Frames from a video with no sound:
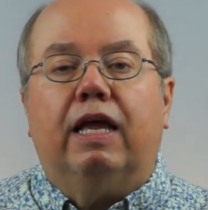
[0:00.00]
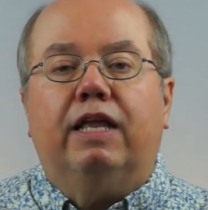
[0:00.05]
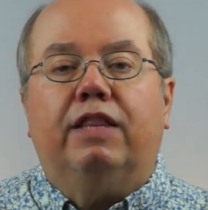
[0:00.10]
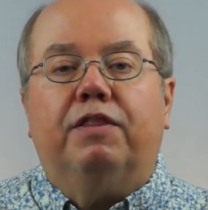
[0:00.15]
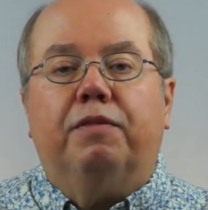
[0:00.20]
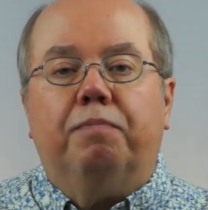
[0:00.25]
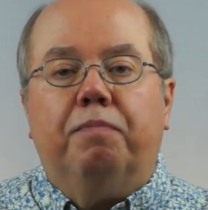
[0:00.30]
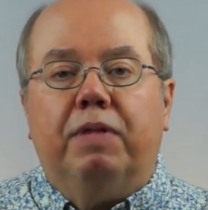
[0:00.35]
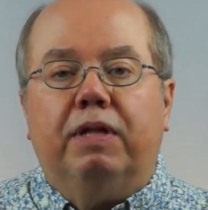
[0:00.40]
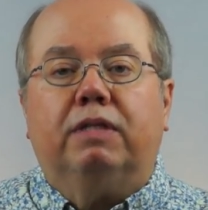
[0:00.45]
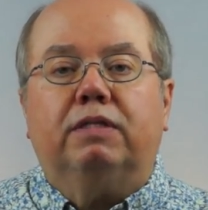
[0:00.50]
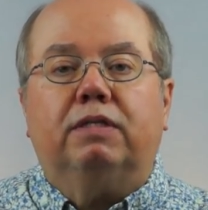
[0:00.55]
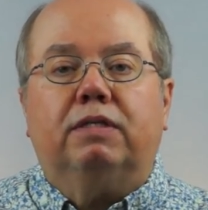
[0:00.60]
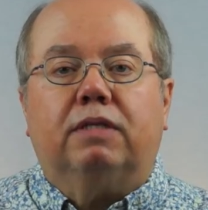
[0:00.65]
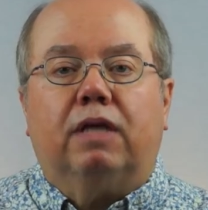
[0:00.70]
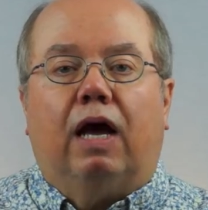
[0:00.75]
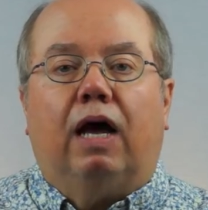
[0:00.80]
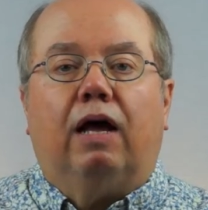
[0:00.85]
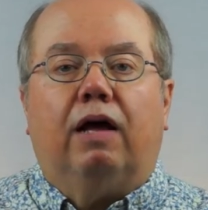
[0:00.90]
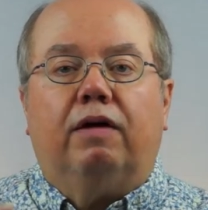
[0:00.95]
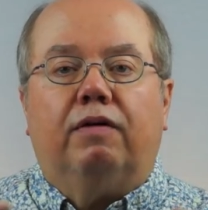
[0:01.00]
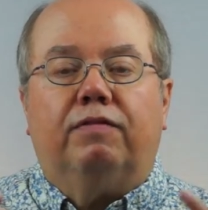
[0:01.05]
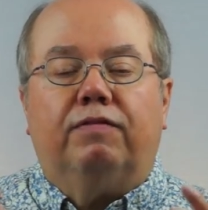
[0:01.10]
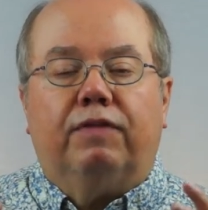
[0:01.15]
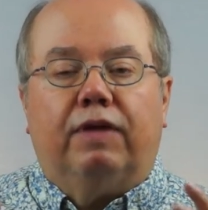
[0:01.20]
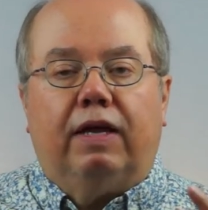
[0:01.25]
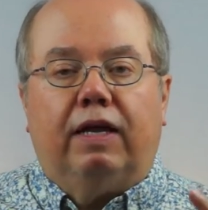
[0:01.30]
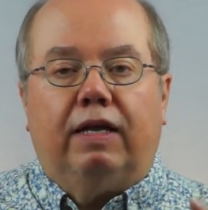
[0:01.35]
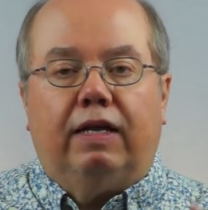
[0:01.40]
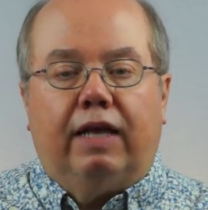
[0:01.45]
in the midst
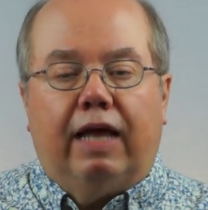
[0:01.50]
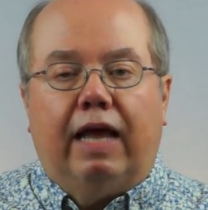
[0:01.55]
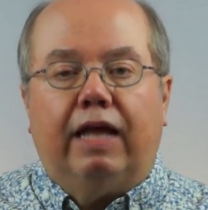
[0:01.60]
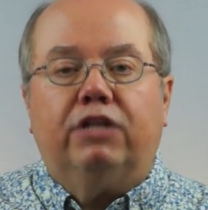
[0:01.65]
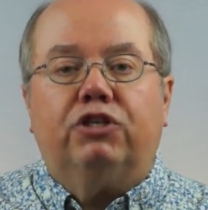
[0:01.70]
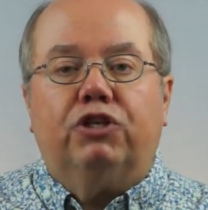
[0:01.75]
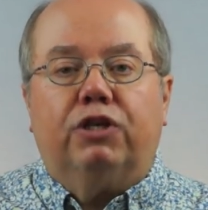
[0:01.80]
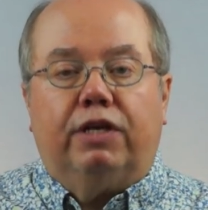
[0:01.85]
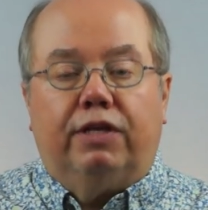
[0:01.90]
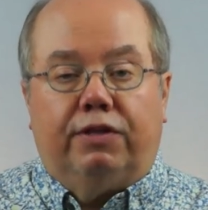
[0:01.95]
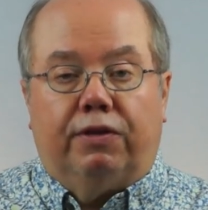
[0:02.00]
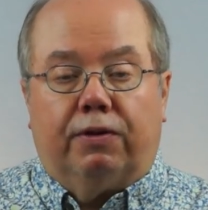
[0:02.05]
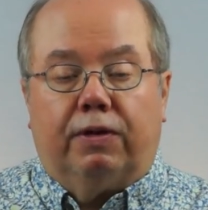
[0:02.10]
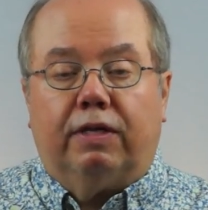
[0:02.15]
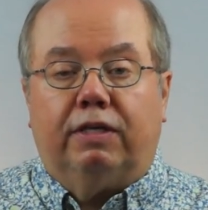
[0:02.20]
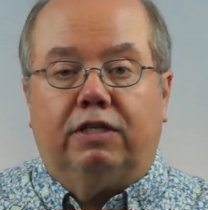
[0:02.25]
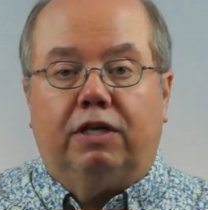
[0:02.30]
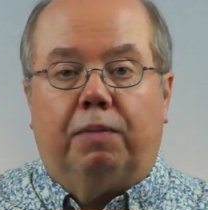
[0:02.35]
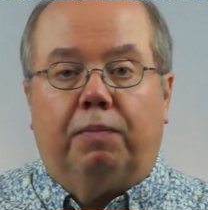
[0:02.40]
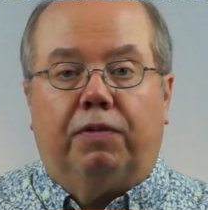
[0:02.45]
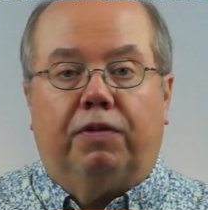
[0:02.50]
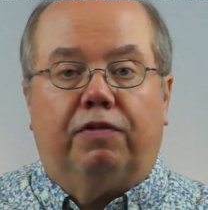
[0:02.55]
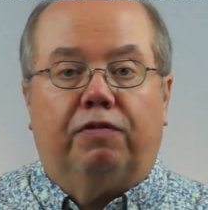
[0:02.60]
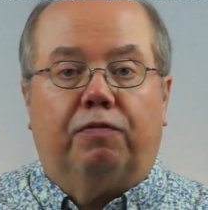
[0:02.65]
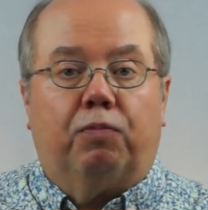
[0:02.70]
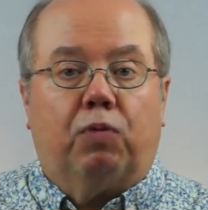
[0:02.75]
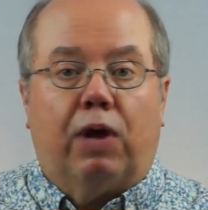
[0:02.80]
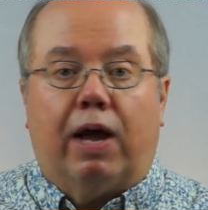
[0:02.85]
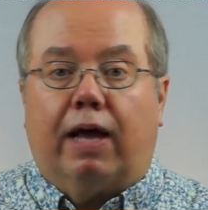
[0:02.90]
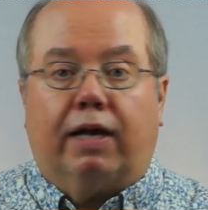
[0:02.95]
of engaging in their
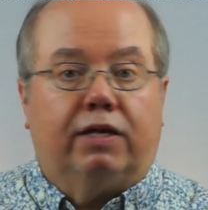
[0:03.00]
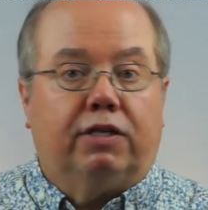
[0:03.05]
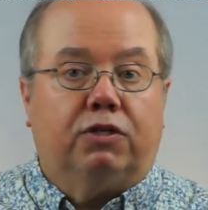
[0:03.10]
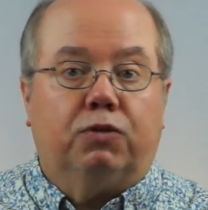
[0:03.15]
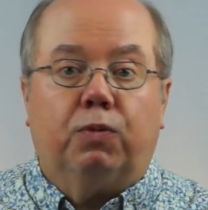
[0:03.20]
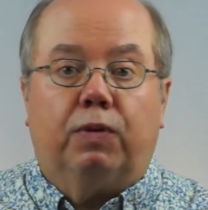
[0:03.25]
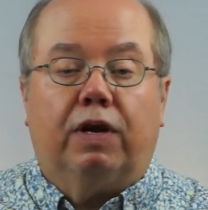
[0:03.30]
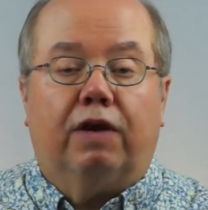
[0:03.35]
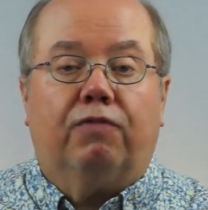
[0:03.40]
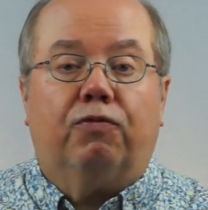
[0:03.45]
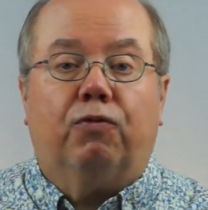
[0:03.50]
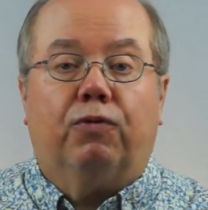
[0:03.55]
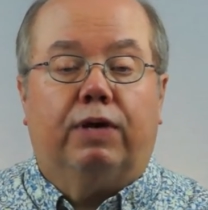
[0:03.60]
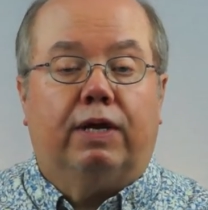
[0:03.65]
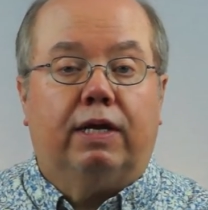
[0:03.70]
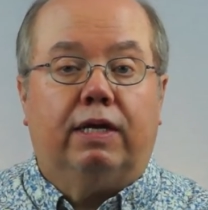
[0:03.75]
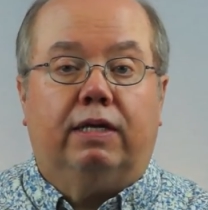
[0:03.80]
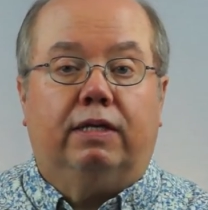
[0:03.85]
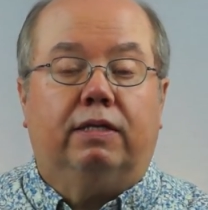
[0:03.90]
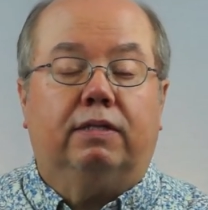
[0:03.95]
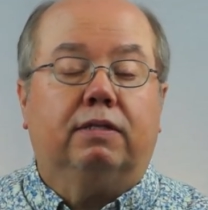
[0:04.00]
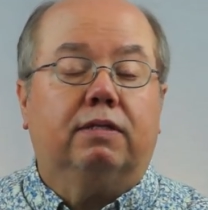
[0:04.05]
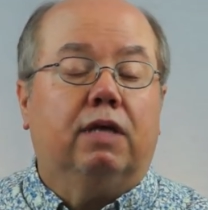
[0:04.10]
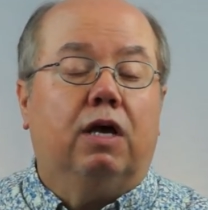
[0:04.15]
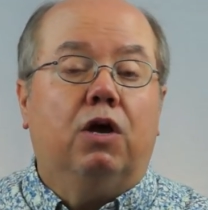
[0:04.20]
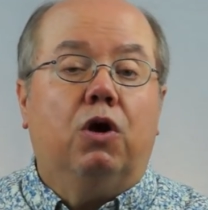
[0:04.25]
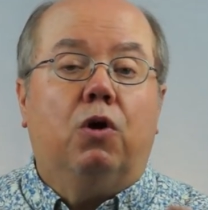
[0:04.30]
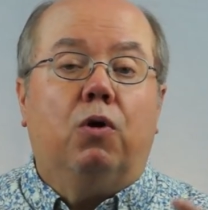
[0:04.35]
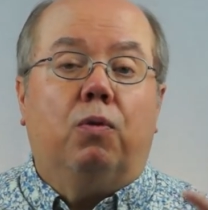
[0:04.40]
contemplative practice, whatever it is,